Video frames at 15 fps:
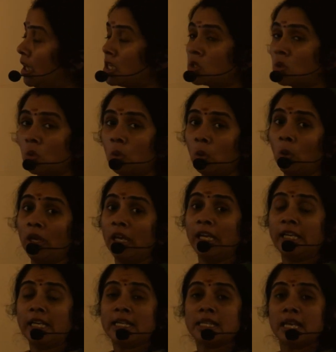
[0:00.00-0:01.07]
So,
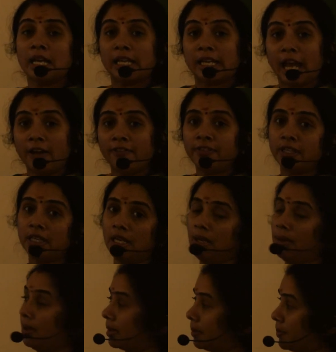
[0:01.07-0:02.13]
it is a
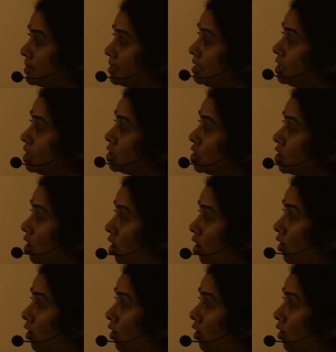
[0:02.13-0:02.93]
graphical representation